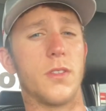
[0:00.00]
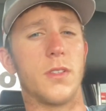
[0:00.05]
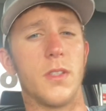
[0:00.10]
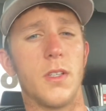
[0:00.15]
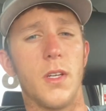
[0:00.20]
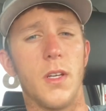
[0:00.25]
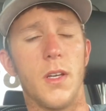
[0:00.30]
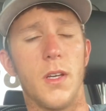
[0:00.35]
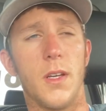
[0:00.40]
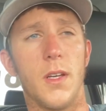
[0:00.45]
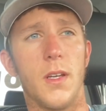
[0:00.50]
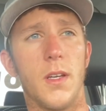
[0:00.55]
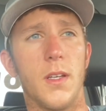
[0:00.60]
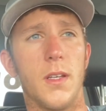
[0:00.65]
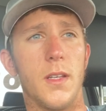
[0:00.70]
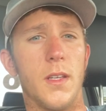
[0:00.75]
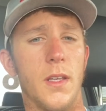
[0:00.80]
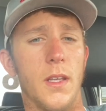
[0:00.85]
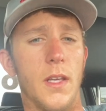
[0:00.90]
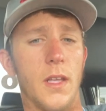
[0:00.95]

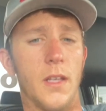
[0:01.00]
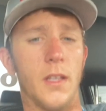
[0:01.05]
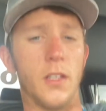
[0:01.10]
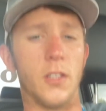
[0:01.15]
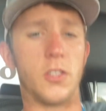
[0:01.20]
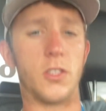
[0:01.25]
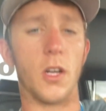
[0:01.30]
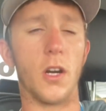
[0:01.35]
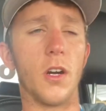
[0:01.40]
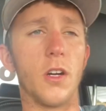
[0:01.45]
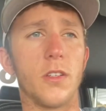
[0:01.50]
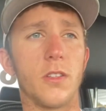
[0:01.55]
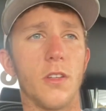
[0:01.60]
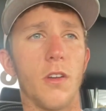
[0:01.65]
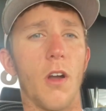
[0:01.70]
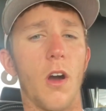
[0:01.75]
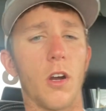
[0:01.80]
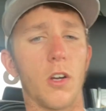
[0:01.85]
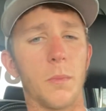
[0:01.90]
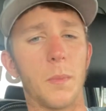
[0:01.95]
And then the shirts,
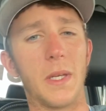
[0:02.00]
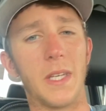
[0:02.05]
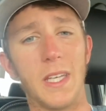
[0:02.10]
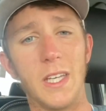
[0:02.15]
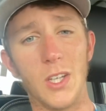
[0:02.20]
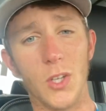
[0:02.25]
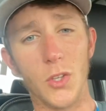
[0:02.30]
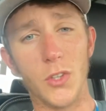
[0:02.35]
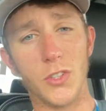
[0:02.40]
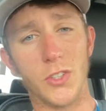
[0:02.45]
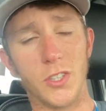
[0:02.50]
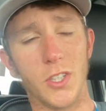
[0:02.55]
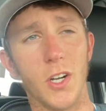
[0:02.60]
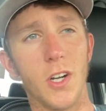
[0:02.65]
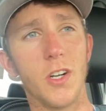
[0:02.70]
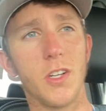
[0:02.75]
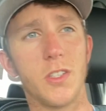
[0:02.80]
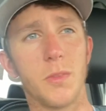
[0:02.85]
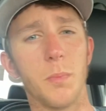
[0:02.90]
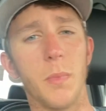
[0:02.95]
they're all going to be Gildan
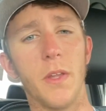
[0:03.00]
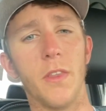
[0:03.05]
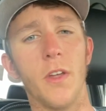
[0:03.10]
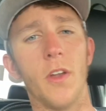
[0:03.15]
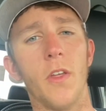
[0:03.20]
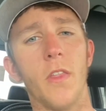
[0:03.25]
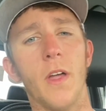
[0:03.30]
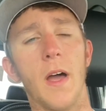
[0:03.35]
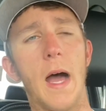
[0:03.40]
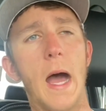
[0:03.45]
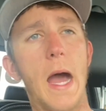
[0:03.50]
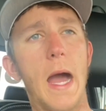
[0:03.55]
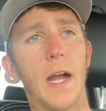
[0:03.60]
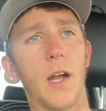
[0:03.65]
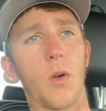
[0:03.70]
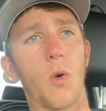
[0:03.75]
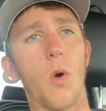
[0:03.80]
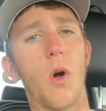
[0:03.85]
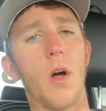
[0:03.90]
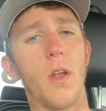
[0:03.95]
shirts, but they're the high
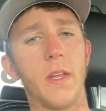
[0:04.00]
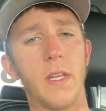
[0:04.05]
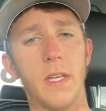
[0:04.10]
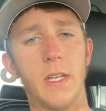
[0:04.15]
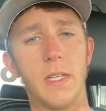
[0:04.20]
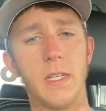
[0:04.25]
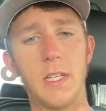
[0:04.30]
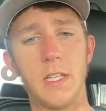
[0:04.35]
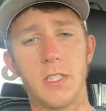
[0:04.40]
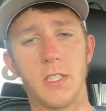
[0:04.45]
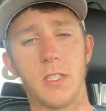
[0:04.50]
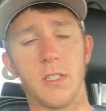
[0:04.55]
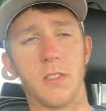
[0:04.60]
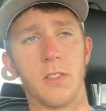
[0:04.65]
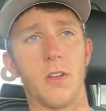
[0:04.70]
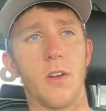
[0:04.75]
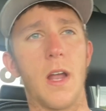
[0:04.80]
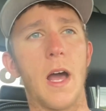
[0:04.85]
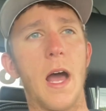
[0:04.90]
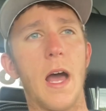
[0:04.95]
quality editions.
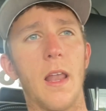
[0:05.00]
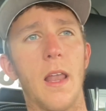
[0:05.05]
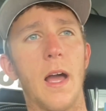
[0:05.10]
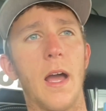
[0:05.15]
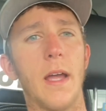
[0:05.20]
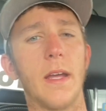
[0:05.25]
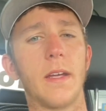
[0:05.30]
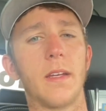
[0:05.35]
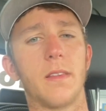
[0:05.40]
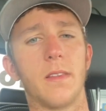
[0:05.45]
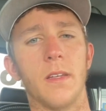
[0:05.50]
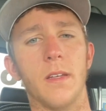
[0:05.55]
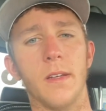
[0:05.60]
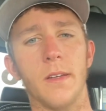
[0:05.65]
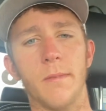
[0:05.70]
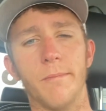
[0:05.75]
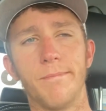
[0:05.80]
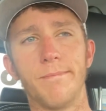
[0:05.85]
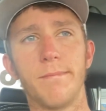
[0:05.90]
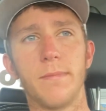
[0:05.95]
They're not like the